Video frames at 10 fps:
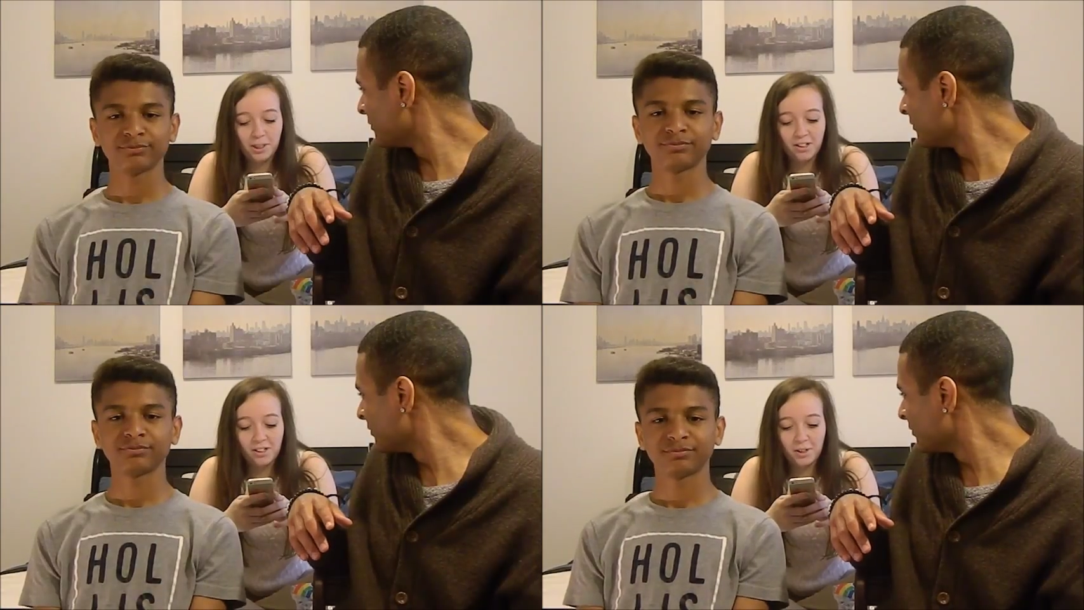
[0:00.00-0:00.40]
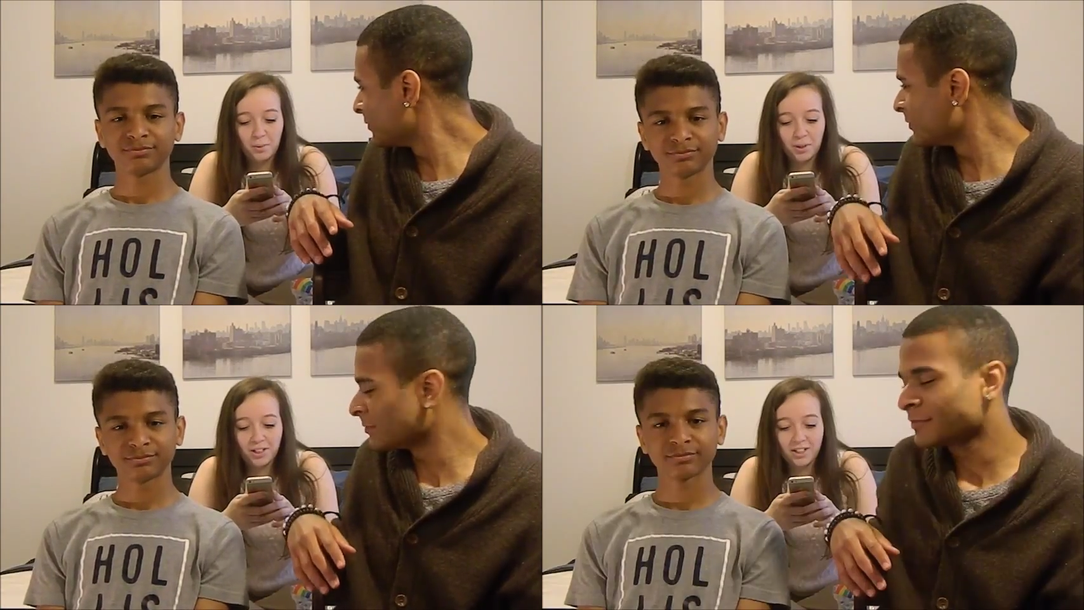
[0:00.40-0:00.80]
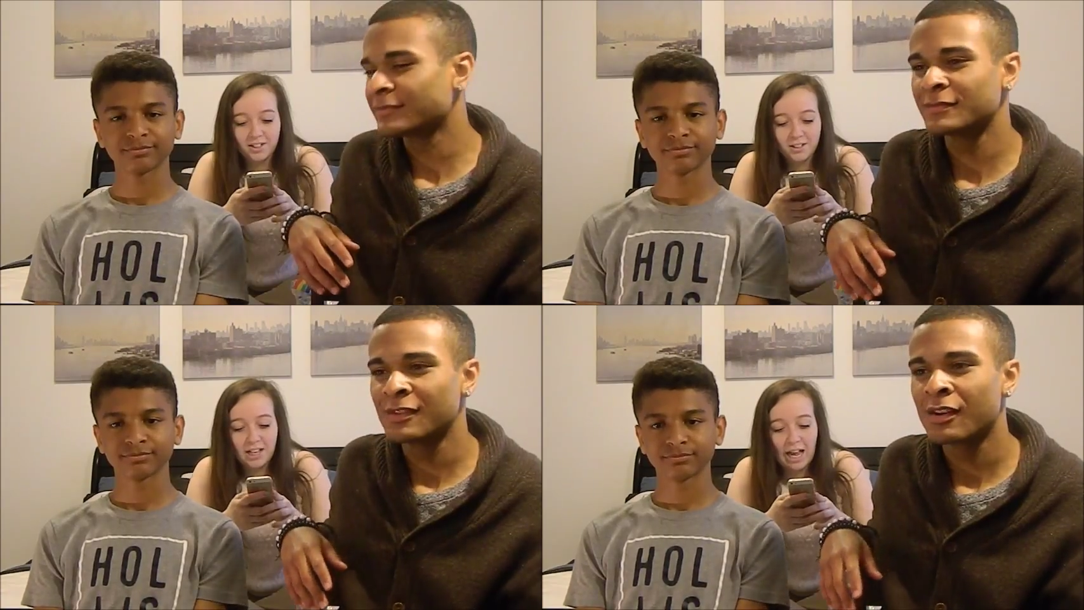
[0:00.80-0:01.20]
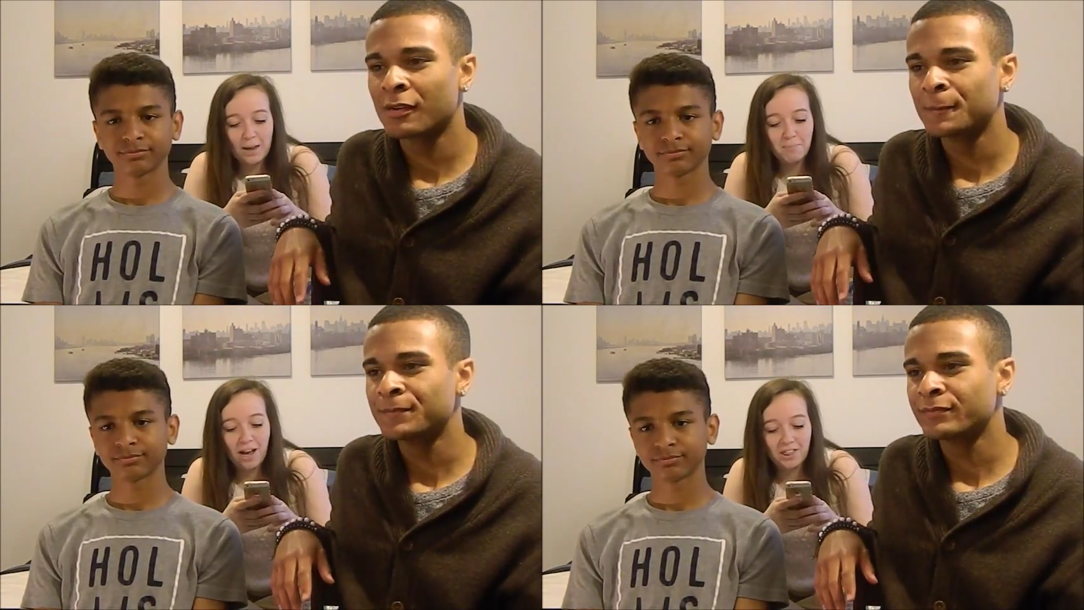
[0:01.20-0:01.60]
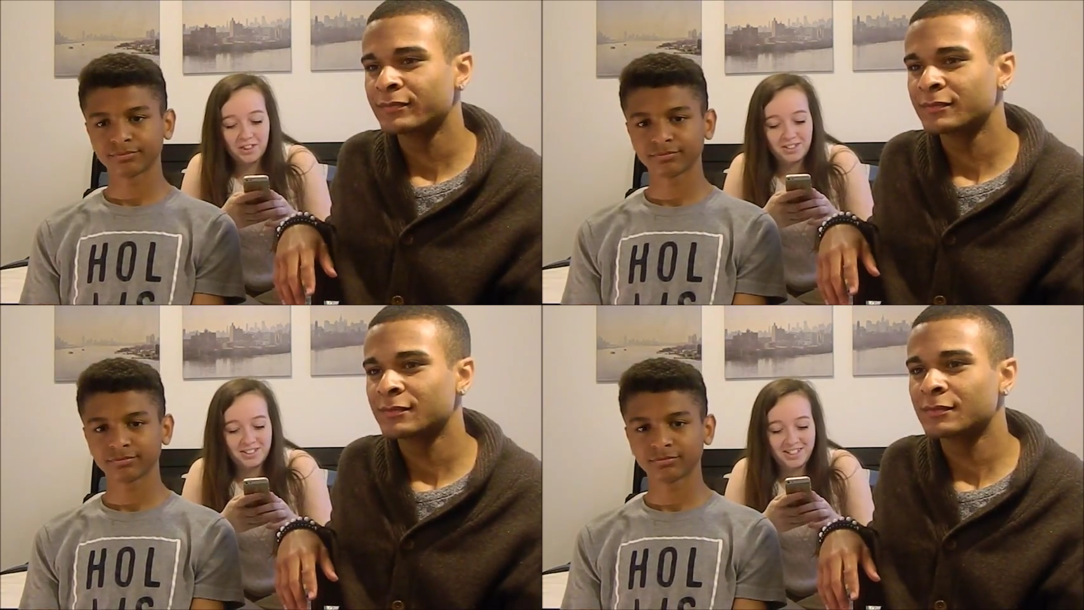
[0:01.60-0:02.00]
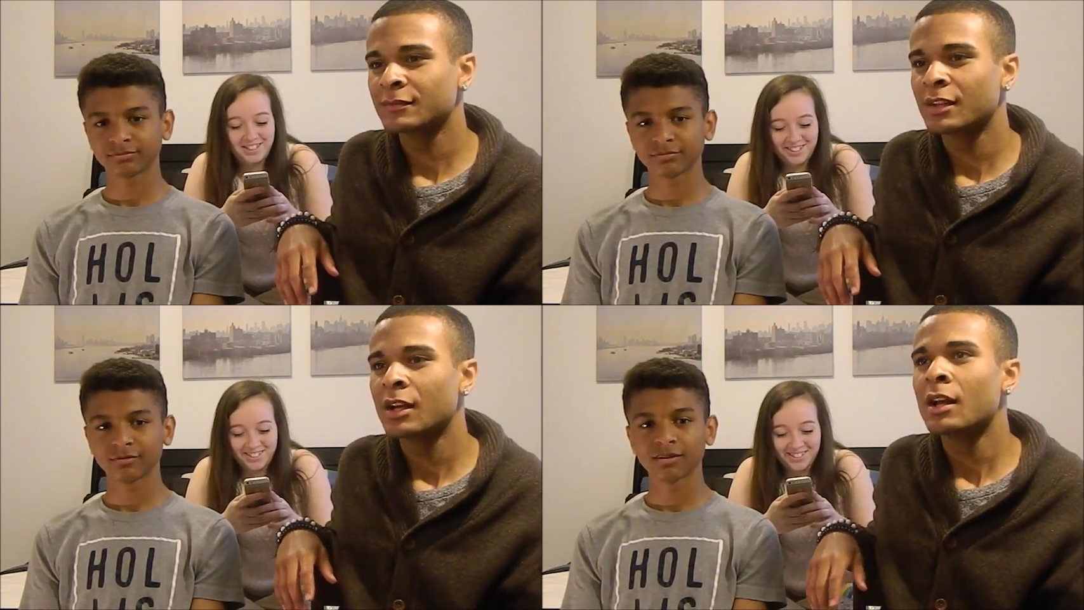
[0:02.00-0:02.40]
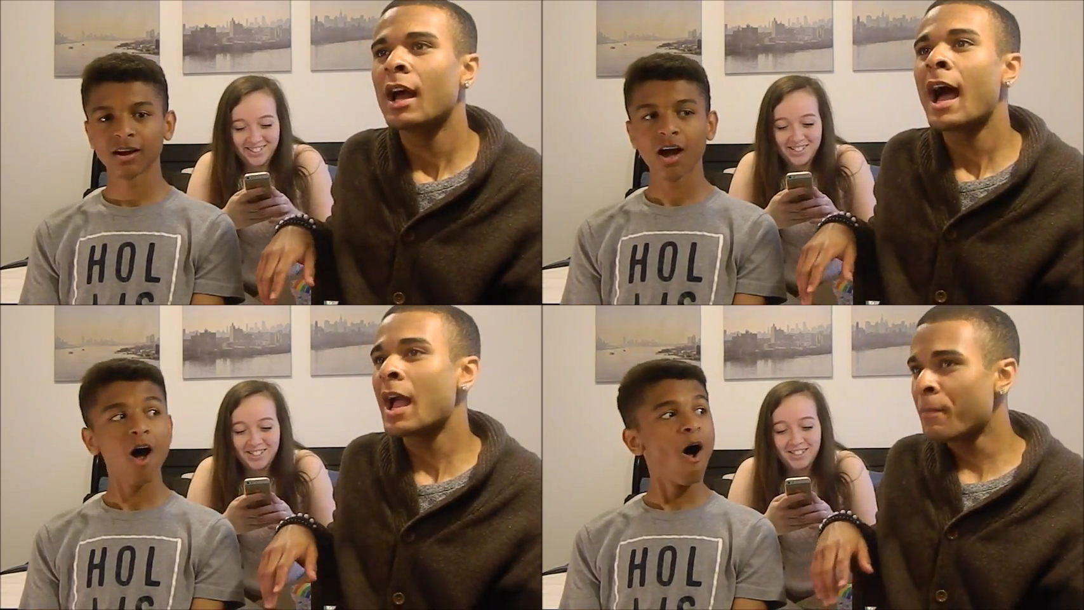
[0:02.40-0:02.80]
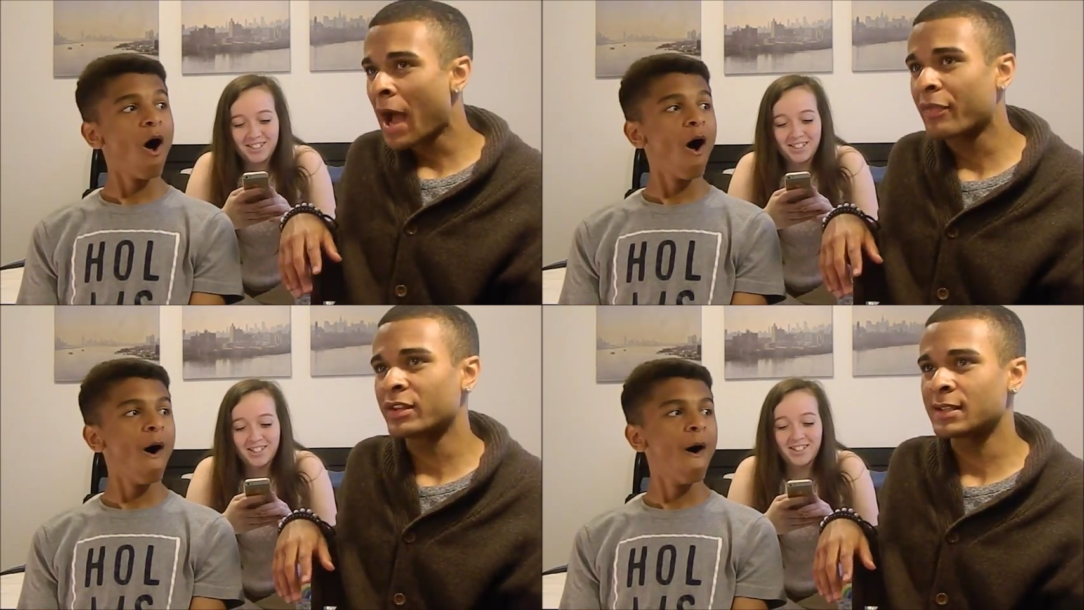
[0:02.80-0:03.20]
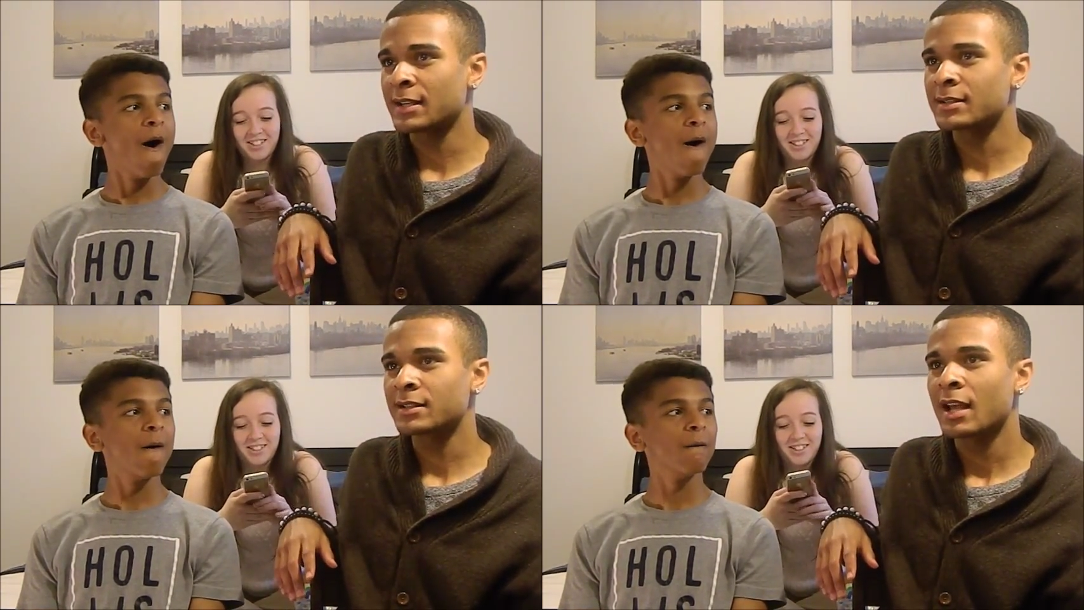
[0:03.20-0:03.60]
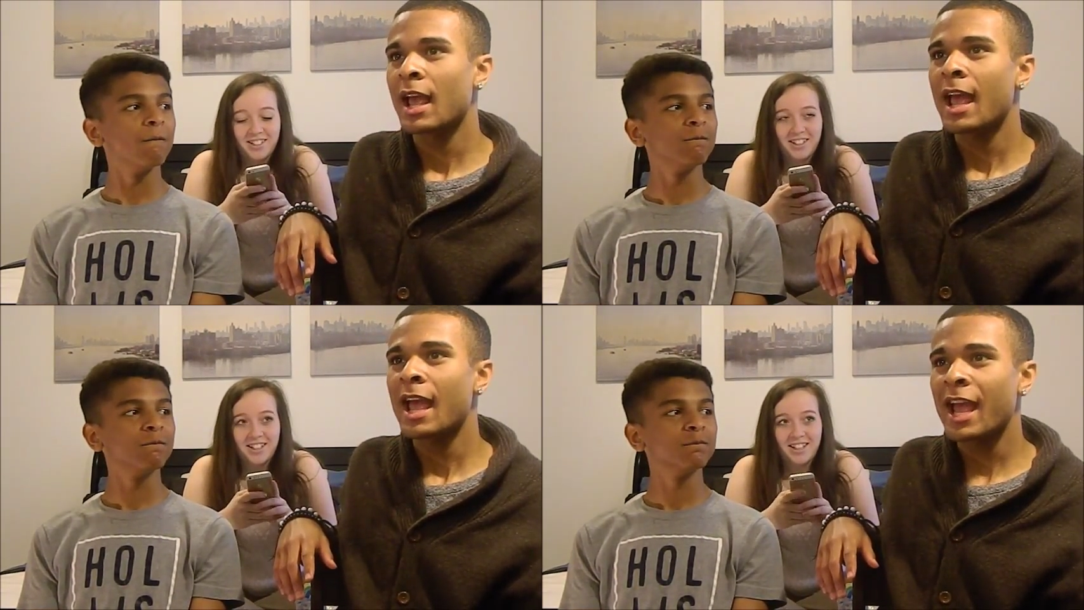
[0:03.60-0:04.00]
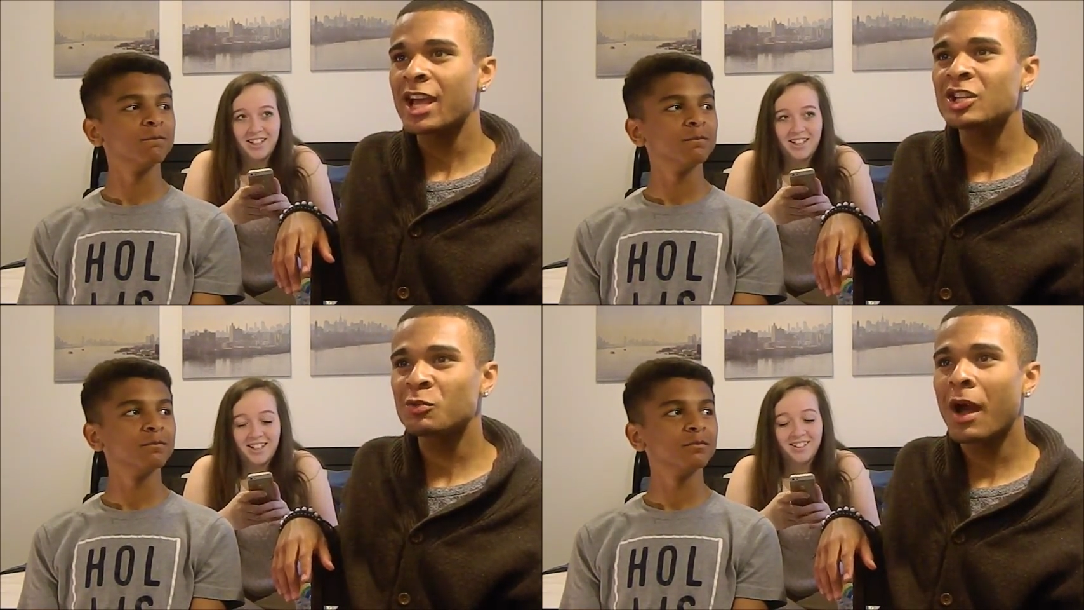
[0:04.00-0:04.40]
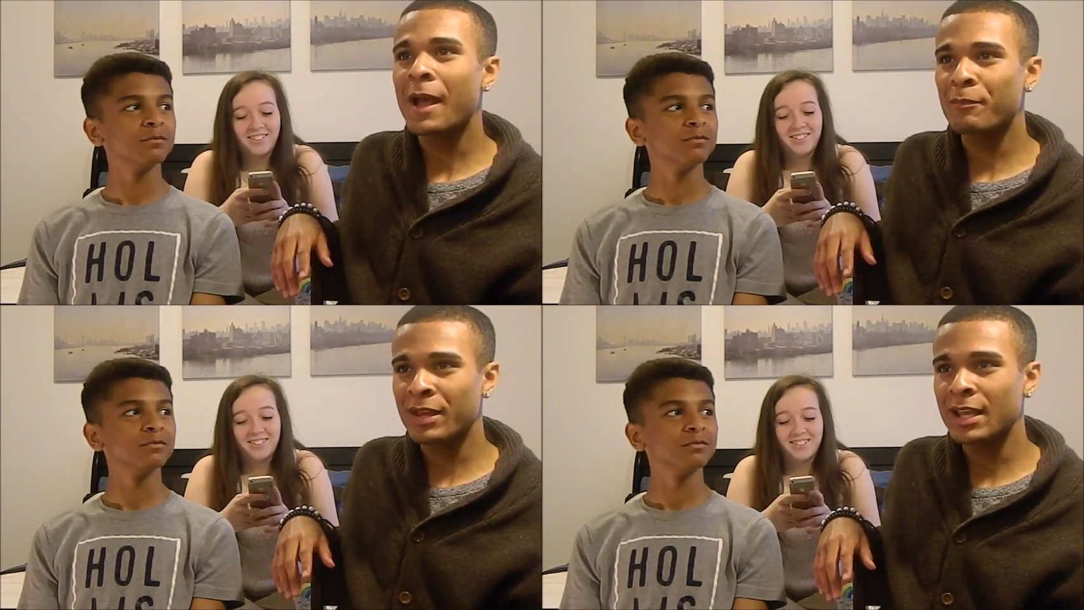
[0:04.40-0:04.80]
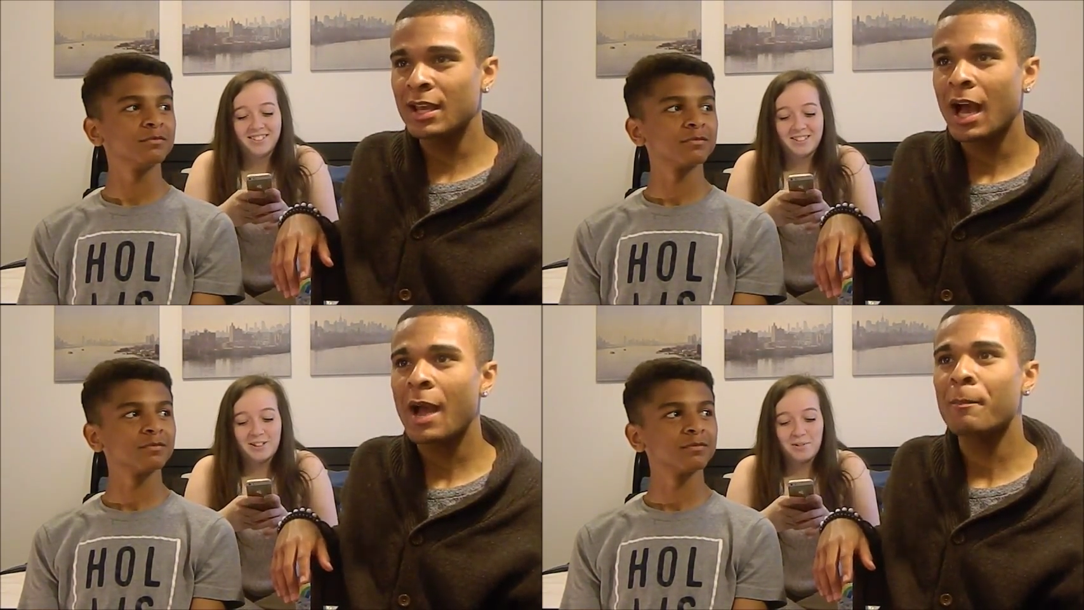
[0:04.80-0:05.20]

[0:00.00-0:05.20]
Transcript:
Speaker 1: Blair, your word is hypothesis.
Speaker 2: Hypothesis. HYP,